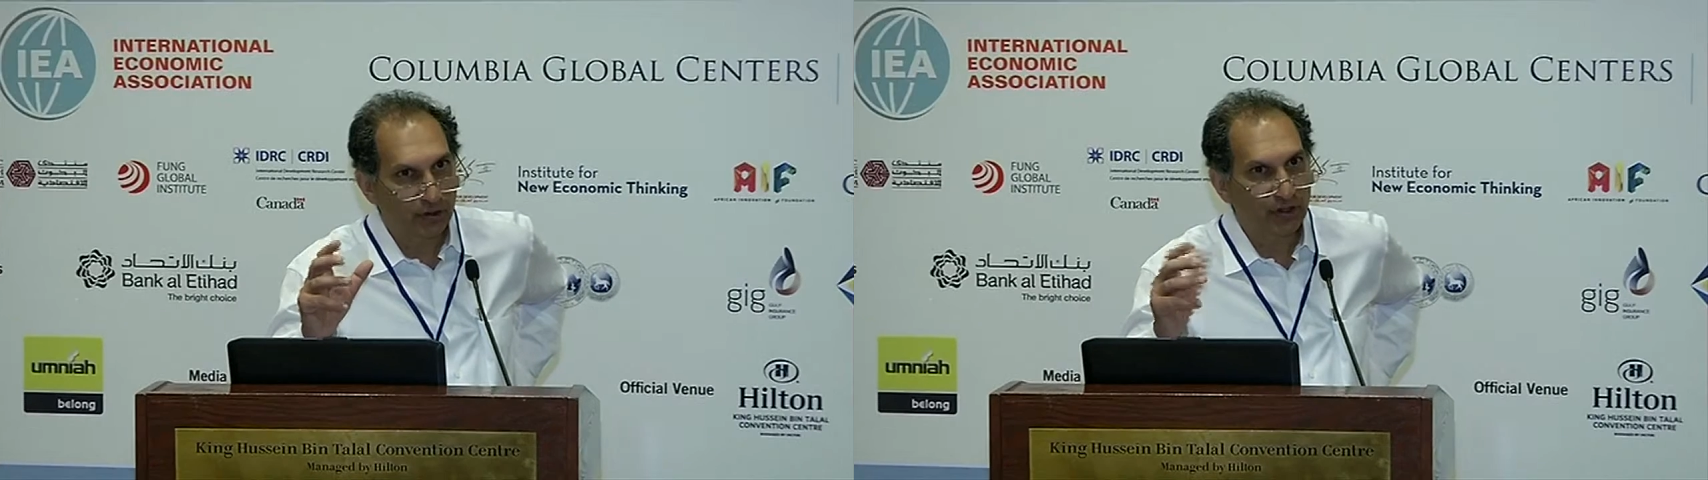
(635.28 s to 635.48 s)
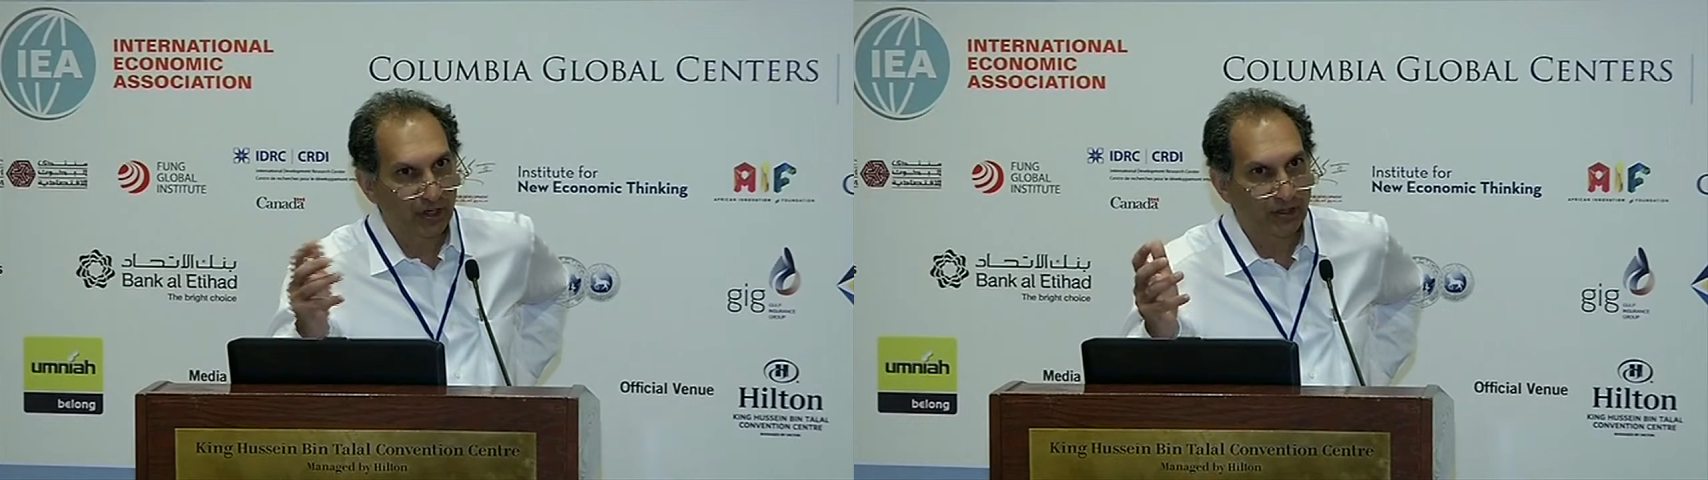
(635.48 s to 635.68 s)

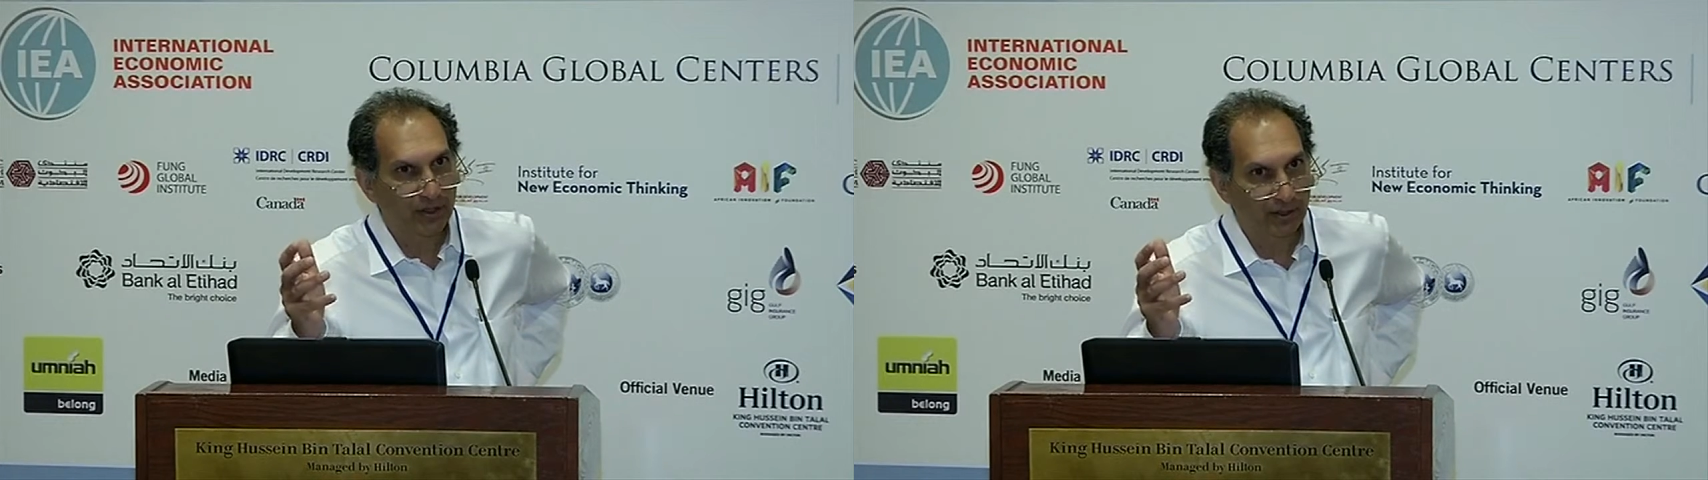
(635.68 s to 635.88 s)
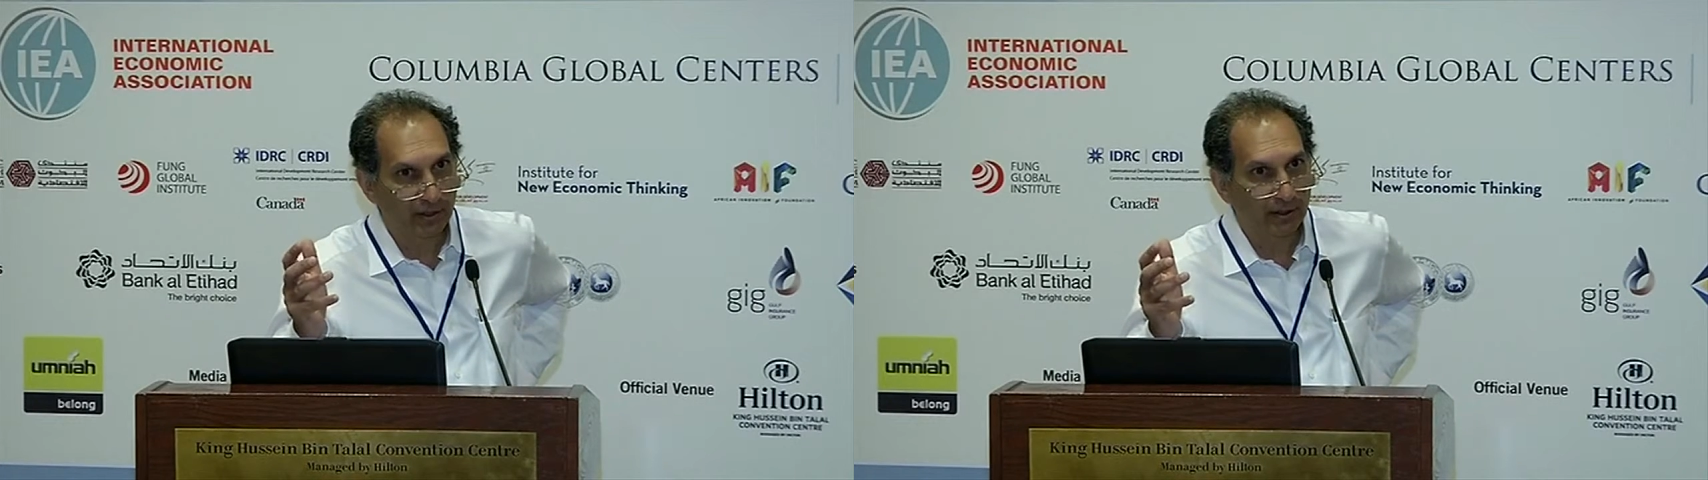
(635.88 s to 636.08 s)

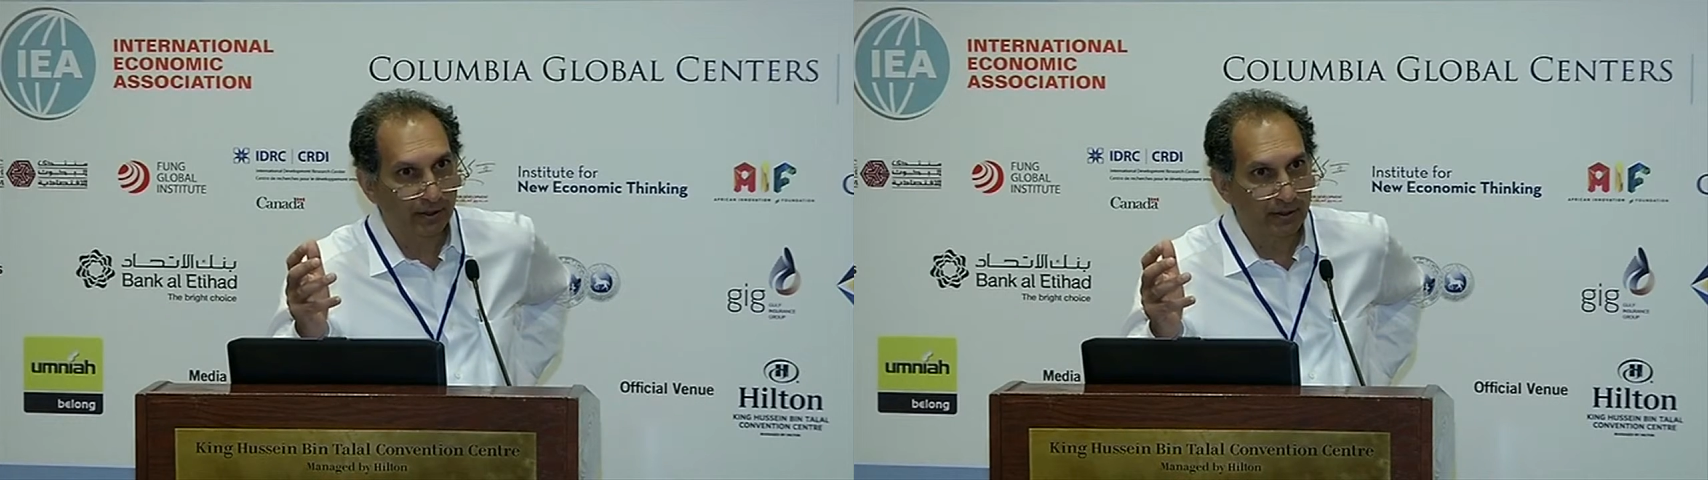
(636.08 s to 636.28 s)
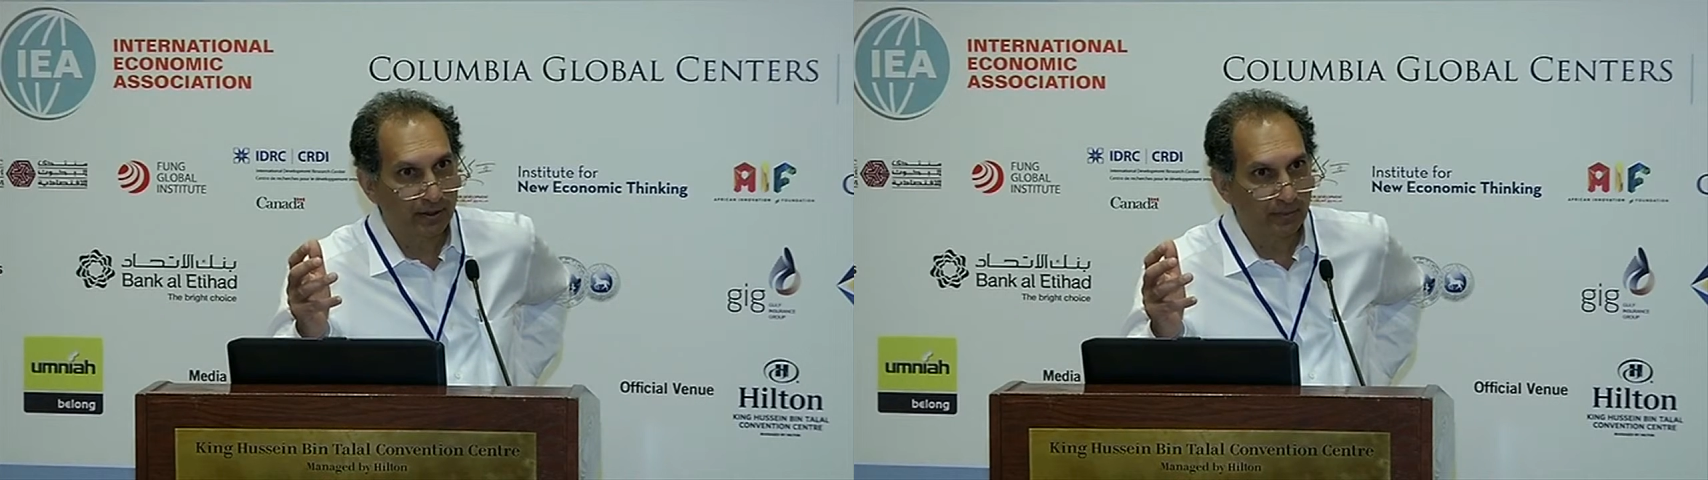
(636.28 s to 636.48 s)
60
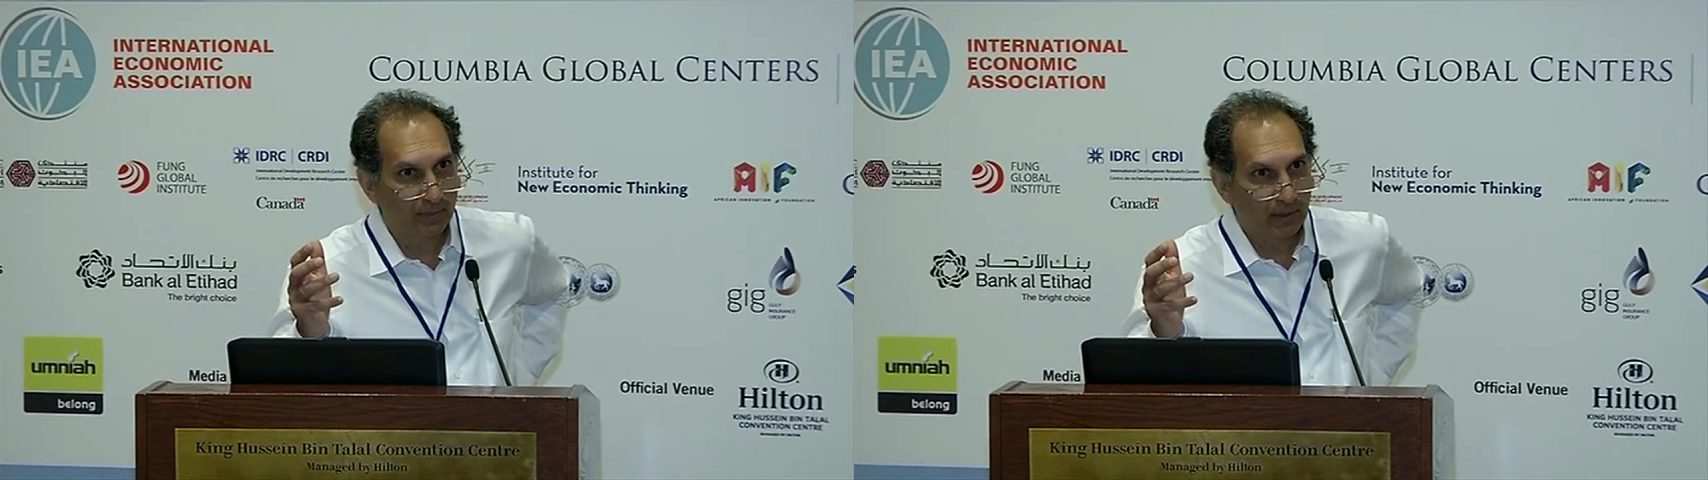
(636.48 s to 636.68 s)
years,